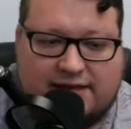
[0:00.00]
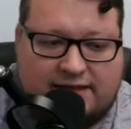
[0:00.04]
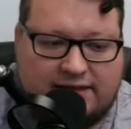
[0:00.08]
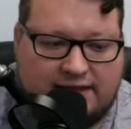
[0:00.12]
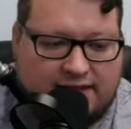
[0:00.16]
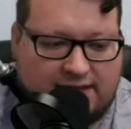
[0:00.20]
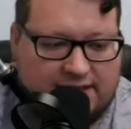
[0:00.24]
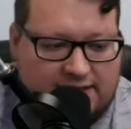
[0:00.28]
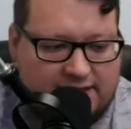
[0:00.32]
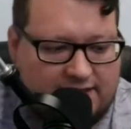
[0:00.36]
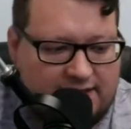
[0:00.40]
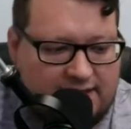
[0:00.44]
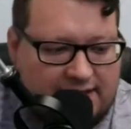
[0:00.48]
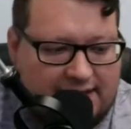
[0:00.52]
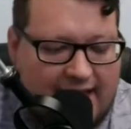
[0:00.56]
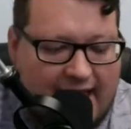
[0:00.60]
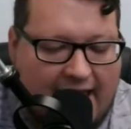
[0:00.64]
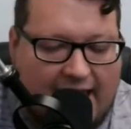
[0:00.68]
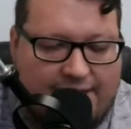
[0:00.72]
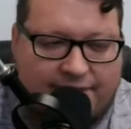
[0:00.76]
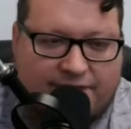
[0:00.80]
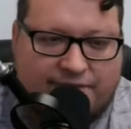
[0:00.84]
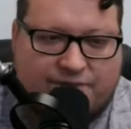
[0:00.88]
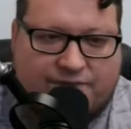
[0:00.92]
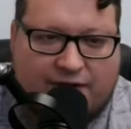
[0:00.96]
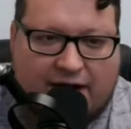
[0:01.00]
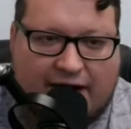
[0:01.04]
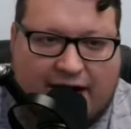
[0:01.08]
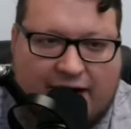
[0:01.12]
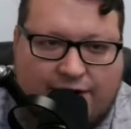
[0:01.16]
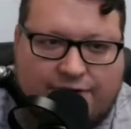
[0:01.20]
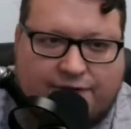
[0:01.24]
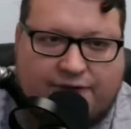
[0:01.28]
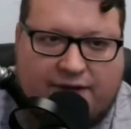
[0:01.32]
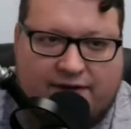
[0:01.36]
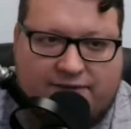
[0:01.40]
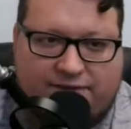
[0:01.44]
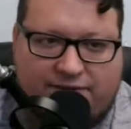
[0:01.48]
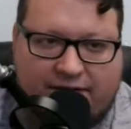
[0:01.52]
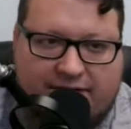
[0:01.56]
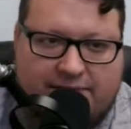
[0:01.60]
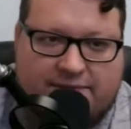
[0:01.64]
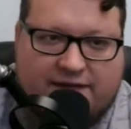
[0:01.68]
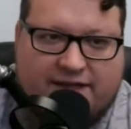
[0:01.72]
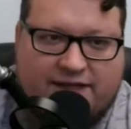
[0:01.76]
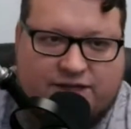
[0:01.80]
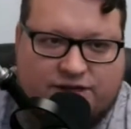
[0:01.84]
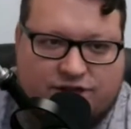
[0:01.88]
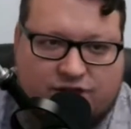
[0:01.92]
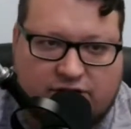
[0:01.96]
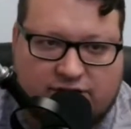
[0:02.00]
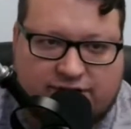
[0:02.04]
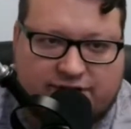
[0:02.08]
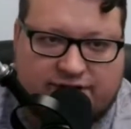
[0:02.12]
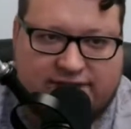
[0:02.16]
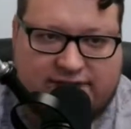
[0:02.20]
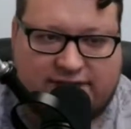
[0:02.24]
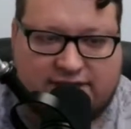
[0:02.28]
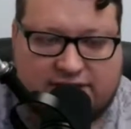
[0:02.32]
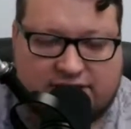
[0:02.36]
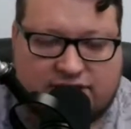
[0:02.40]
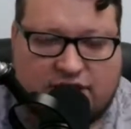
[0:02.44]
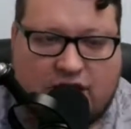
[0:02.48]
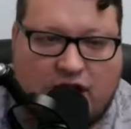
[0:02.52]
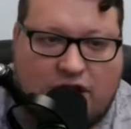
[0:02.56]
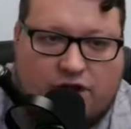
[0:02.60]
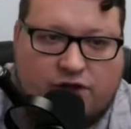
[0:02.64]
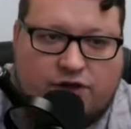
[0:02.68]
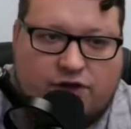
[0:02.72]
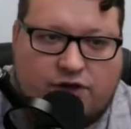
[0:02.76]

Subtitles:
the Cabinet for Health and Family Services,